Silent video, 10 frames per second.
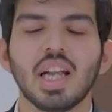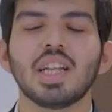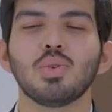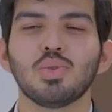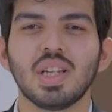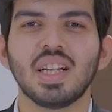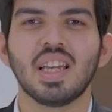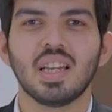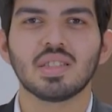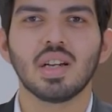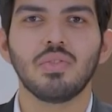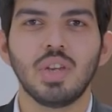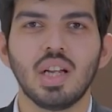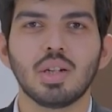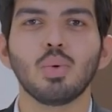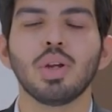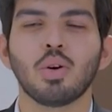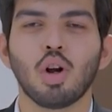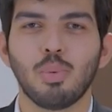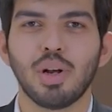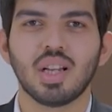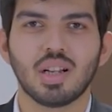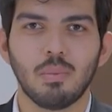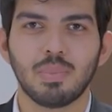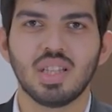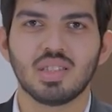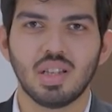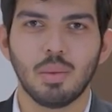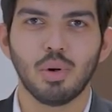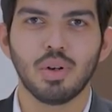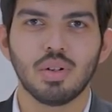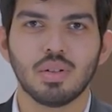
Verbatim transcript: It usually takes a week to incorporate a company in Singapore.